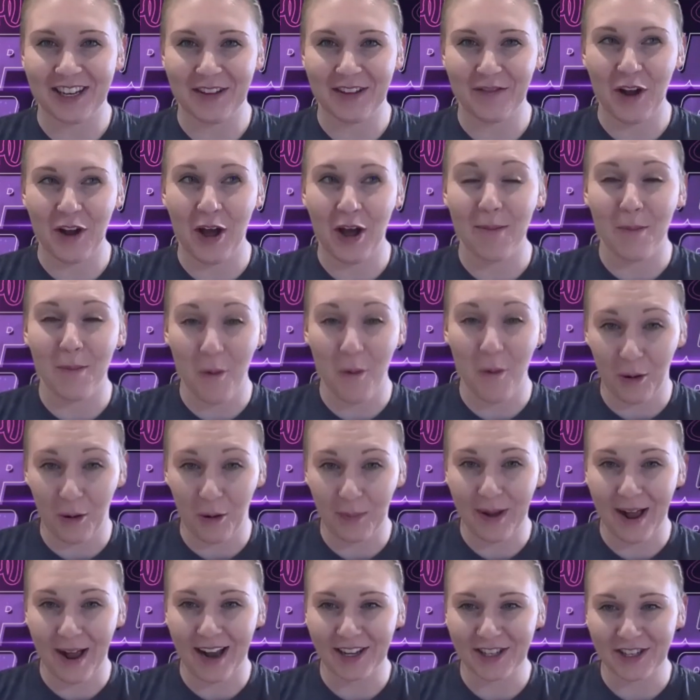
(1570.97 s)
if not more
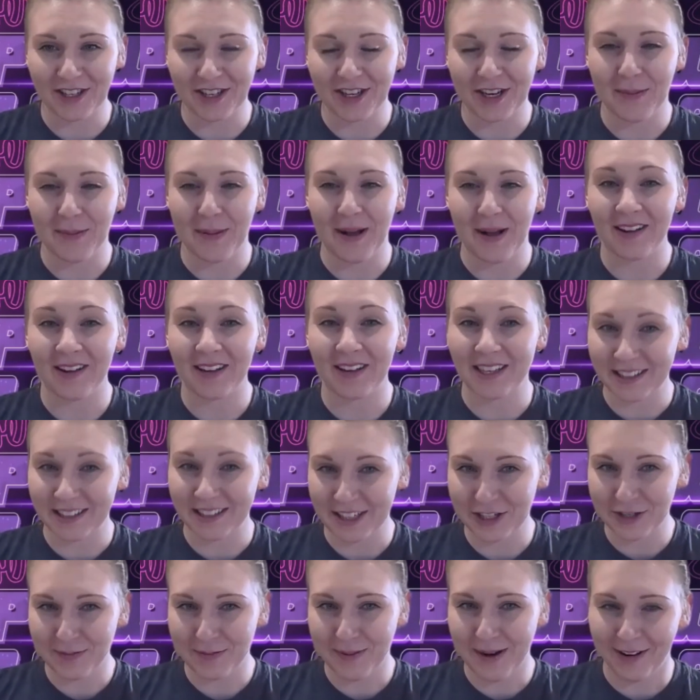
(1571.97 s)
passionate, about
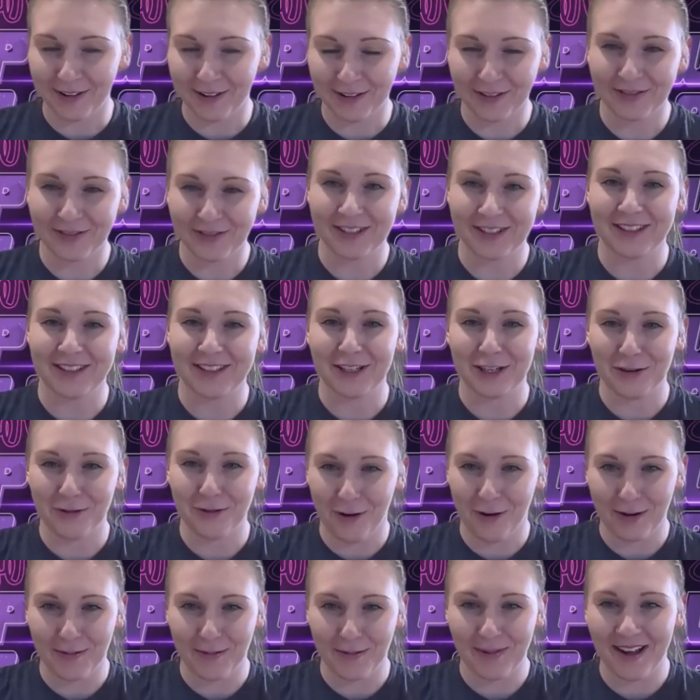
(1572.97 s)
collegiate powerlifting than you
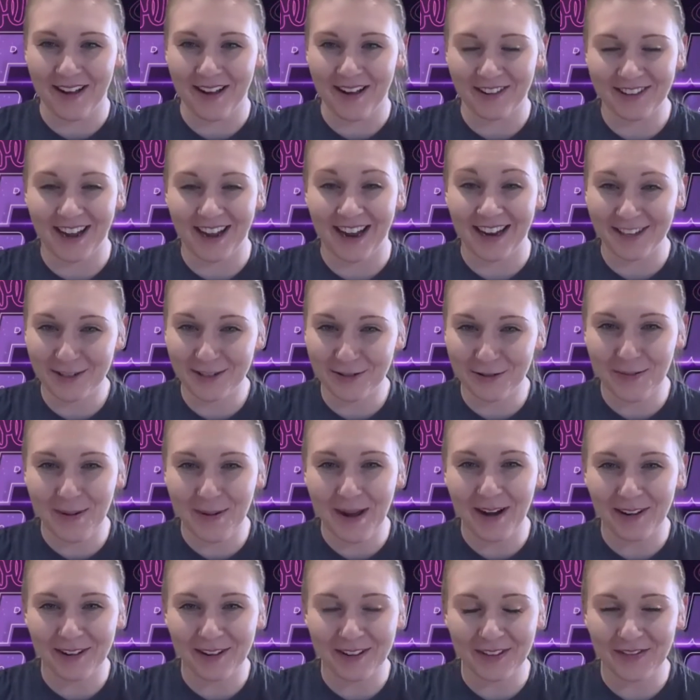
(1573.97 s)
are about high school
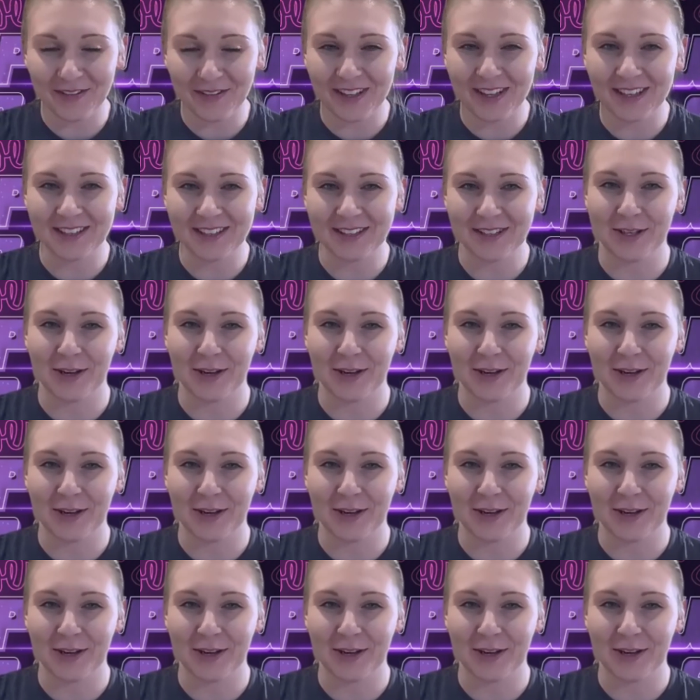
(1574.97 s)
powerlifting.